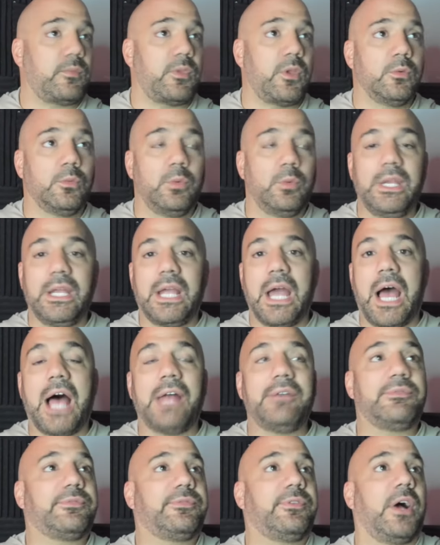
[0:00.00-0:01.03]
We
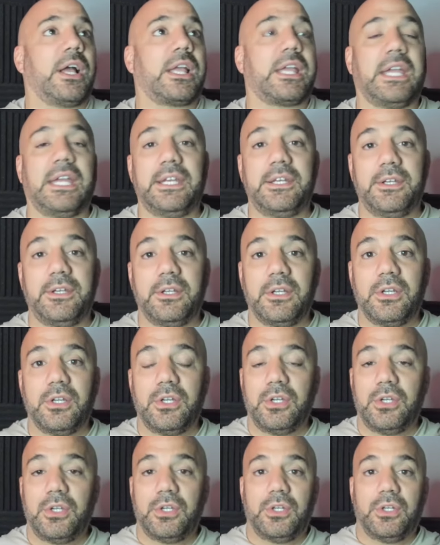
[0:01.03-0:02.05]
got fucking
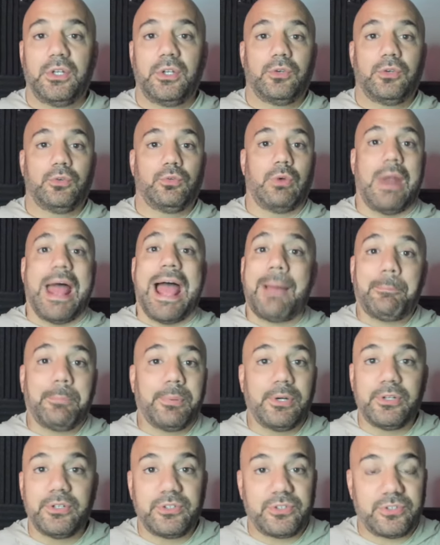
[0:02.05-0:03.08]

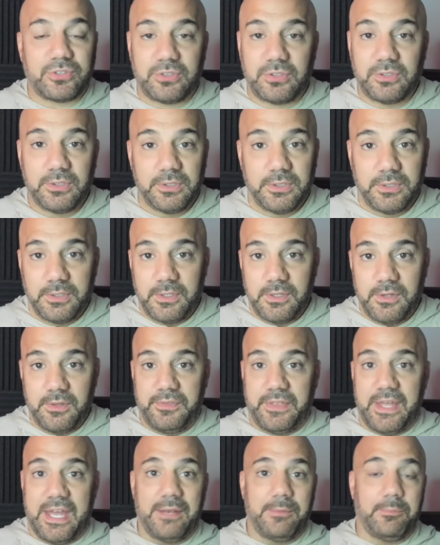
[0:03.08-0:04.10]
rappers
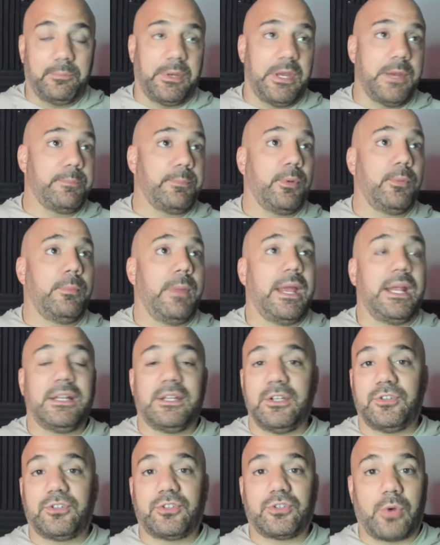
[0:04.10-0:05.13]
that people made
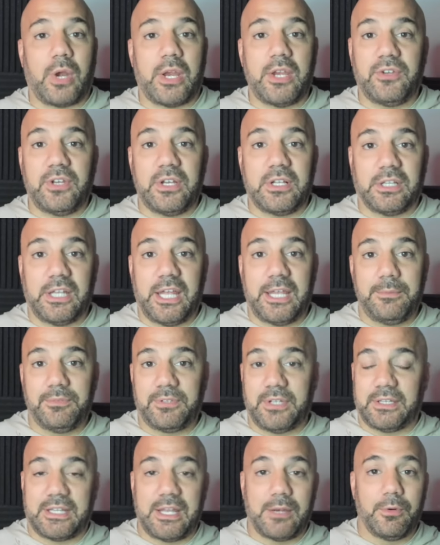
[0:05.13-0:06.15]
these crazy claims
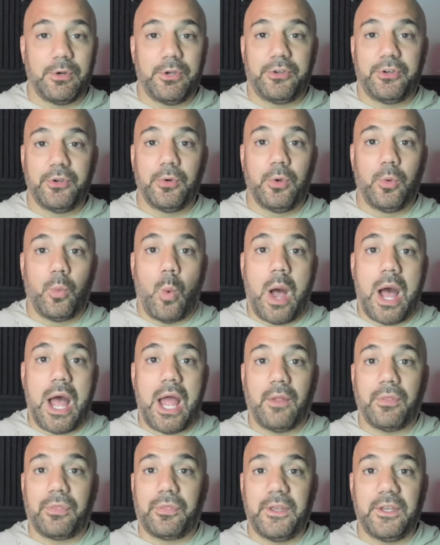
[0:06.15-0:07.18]
that they were doing
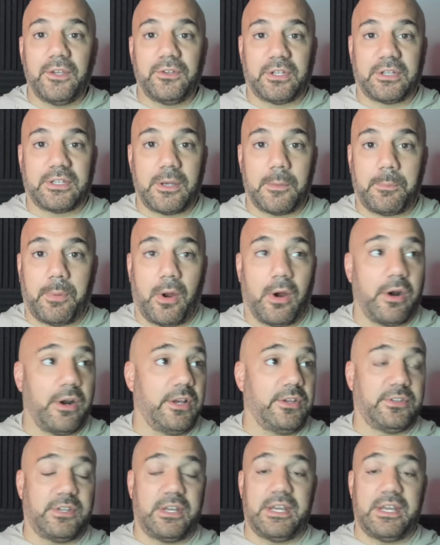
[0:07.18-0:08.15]
wild things at their parties.